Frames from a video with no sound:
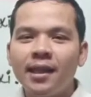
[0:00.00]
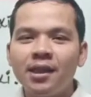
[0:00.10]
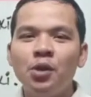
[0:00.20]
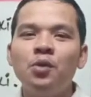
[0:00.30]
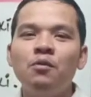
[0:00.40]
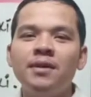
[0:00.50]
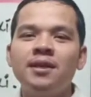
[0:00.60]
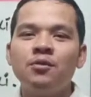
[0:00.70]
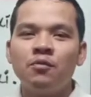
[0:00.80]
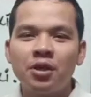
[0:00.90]
do we
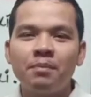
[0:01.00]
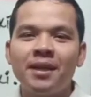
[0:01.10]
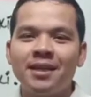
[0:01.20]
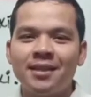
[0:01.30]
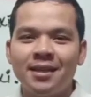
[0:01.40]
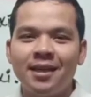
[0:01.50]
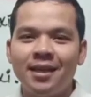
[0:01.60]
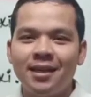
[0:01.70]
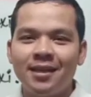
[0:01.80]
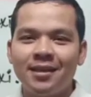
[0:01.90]
use verb in a
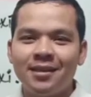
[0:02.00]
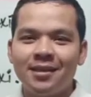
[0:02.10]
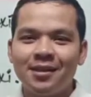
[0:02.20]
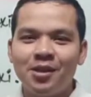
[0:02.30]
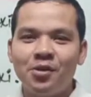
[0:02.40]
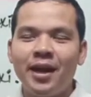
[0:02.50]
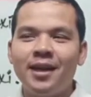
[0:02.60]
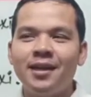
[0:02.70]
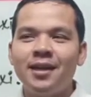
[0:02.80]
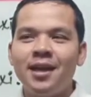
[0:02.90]
sentence,
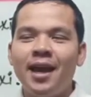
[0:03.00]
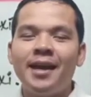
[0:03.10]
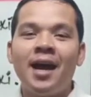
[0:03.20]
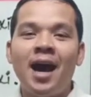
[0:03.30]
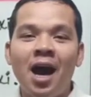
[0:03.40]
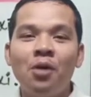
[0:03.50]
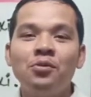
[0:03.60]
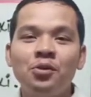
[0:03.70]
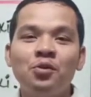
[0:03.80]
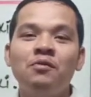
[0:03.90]
and
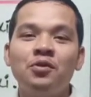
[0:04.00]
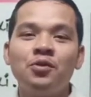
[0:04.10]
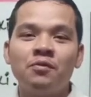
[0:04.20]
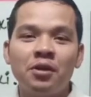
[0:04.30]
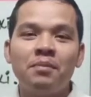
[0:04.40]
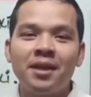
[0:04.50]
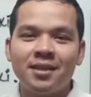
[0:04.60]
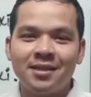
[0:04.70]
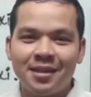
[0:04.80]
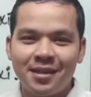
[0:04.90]
how do we use verb in a
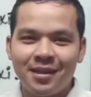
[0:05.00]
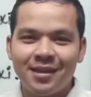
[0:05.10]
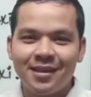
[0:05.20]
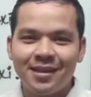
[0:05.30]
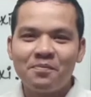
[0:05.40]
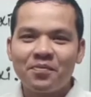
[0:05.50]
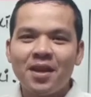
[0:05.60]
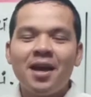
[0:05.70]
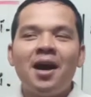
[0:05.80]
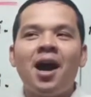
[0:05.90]
sentence.
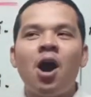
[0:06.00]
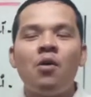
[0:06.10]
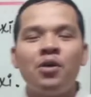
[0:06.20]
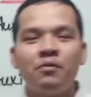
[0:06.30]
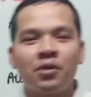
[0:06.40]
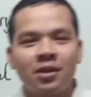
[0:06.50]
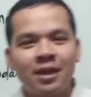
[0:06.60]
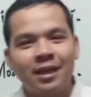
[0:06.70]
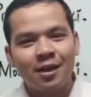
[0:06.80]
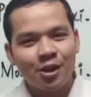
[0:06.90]
However,
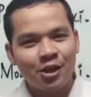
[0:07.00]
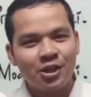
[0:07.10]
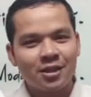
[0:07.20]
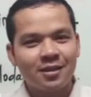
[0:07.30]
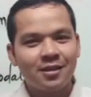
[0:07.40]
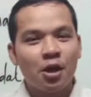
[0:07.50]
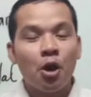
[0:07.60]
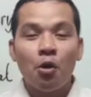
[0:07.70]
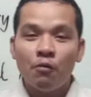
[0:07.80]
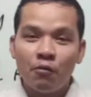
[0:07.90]
in English,
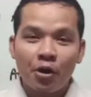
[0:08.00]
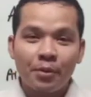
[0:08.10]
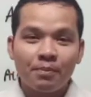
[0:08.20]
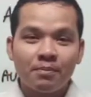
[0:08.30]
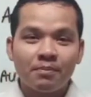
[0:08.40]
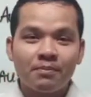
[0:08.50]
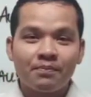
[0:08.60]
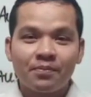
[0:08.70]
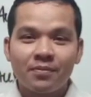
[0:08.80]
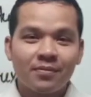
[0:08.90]
verb,
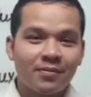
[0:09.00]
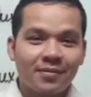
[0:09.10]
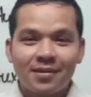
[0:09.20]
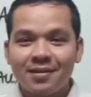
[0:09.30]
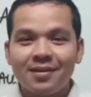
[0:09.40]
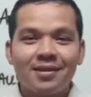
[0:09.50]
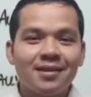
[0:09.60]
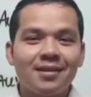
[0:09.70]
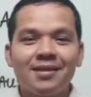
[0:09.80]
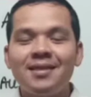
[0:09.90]

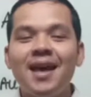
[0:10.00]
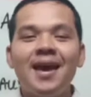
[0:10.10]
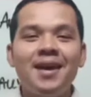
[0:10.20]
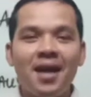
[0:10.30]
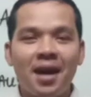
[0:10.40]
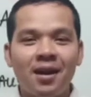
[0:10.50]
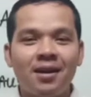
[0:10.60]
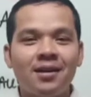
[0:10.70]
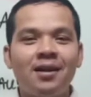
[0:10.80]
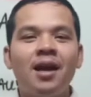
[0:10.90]
they
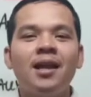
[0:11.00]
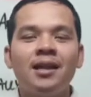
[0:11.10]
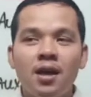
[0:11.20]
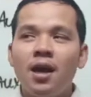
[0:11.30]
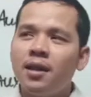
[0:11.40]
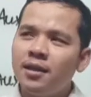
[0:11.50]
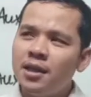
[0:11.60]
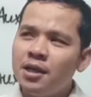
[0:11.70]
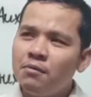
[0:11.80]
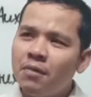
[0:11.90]
are
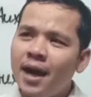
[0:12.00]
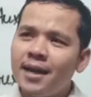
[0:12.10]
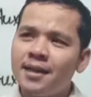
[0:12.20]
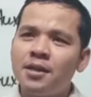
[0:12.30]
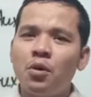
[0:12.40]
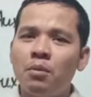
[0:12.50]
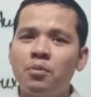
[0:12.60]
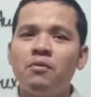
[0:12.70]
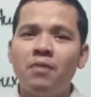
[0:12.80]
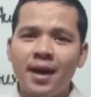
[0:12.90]
divided or
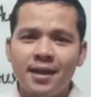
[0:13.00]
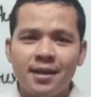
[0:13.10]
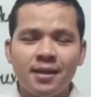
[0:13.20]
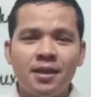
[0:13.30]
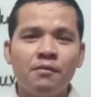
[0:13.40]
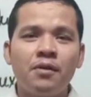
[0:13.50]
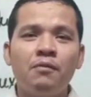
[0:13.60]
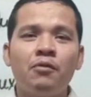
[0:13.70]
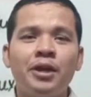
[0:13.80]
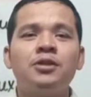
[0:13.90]
provided in
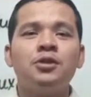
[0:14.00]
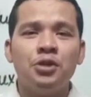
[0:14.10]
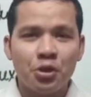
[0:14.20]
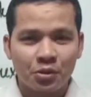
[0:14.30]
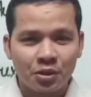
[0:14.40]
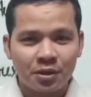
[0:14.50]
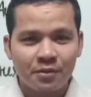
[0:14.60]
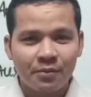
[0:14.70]
different ways to use.